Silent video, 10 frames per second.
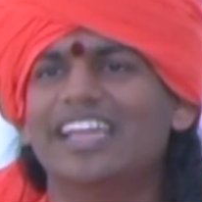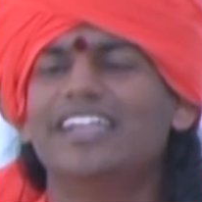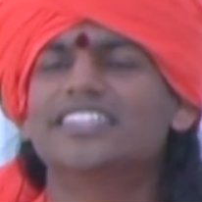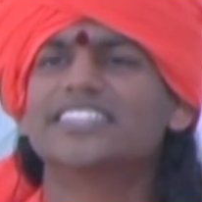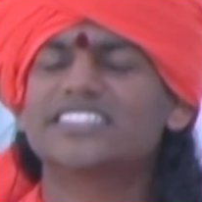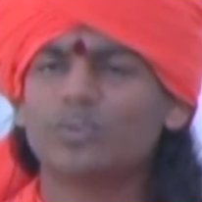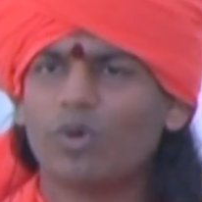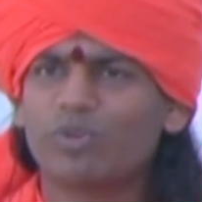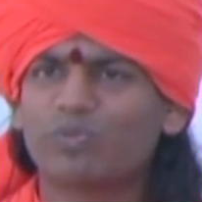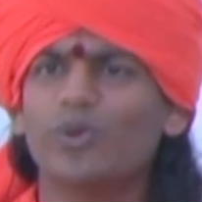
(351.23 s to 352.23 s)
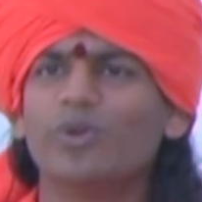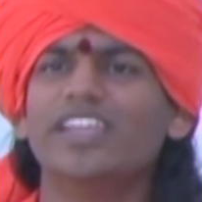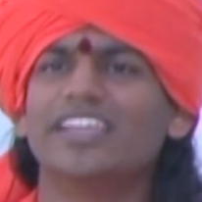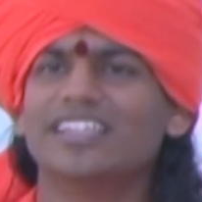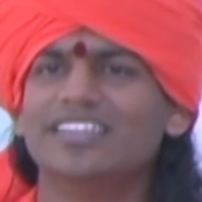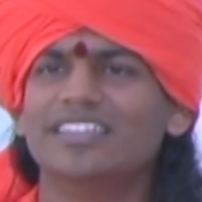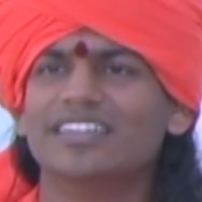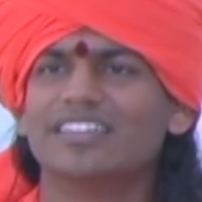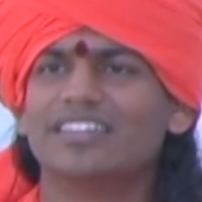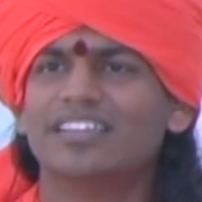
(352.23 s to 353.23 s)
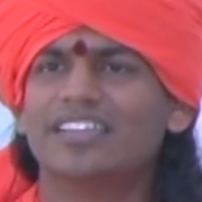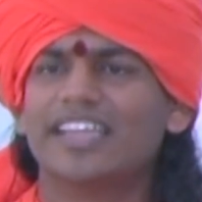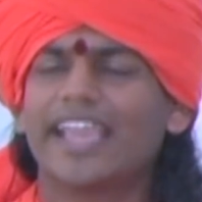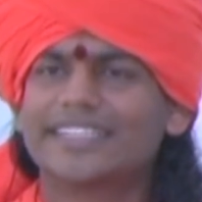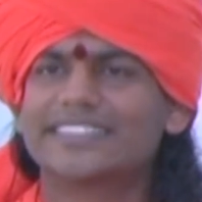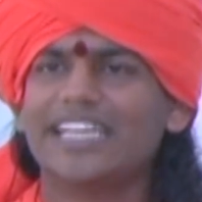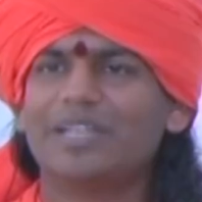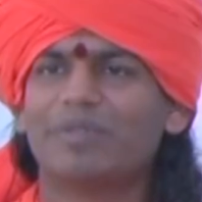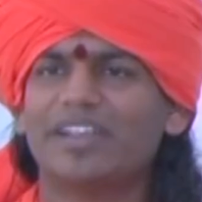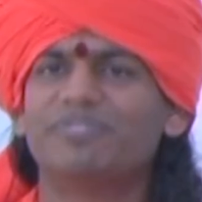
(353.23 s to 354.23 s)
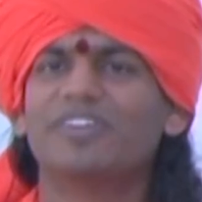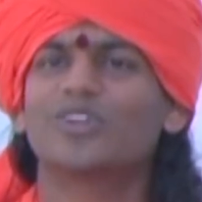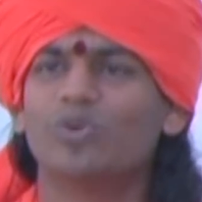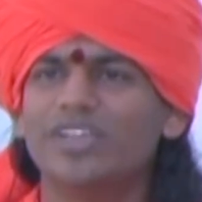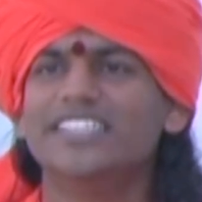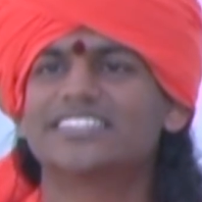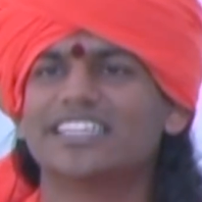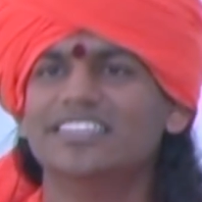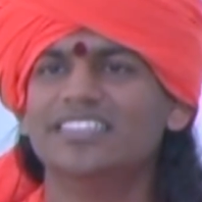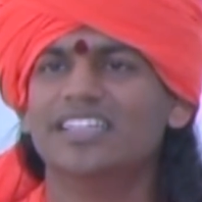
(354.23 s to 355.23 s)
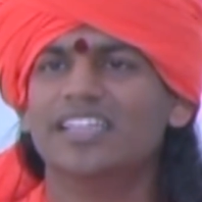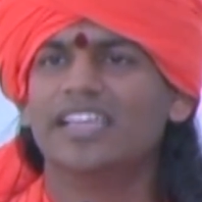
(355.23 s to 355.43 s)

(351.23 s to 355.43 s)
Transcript: It is just a overflowing excitement for no reason.